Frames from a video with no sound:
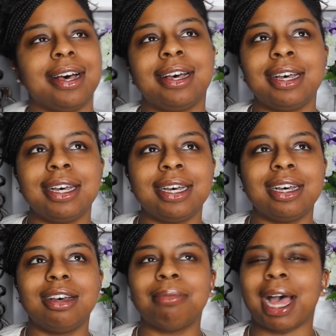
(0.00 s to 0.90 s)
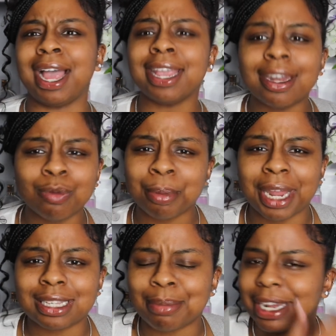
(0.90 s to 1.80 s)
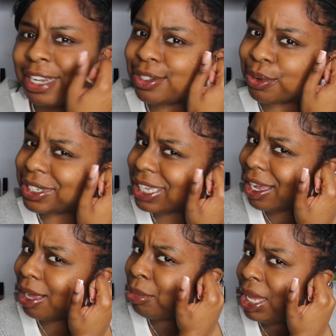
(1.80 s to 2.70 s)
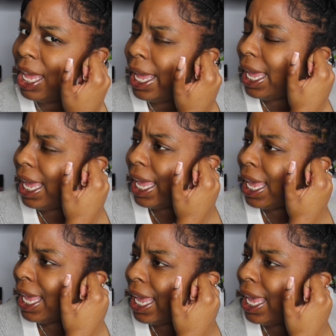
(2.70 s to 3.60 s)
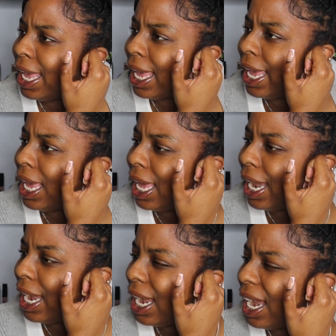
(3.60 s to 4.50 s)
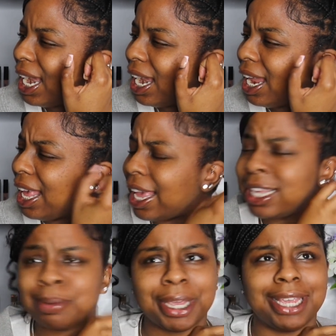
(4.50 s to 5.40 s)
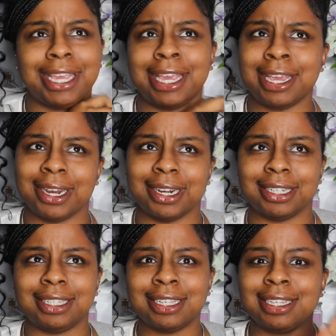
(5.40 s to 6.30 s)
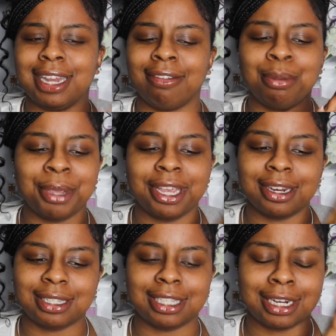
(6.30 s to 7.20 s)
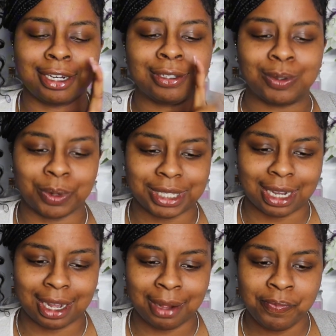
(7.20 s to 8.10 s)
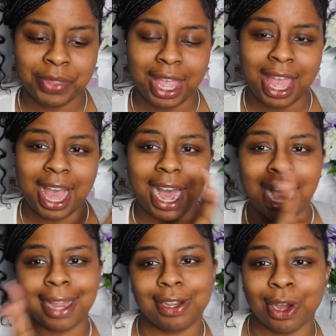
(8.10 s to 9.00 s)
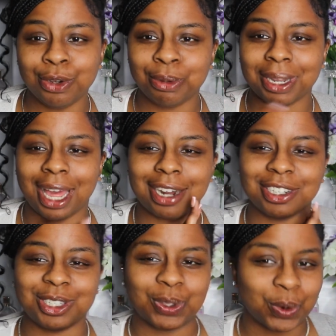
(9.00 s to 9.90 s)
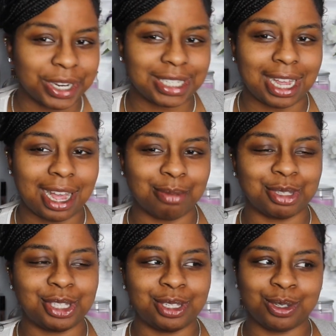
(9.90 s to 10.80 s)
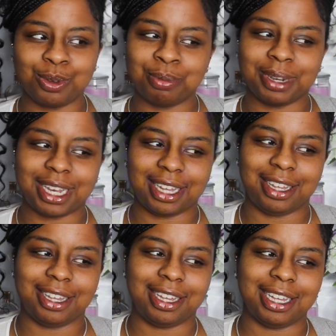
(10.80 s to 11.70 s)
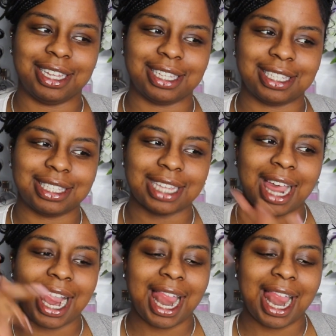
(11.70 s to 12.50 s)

I can't remember last time I did a story time. And it's been years. It's definitely been years since I did a story time. I don't do a lot of story times too because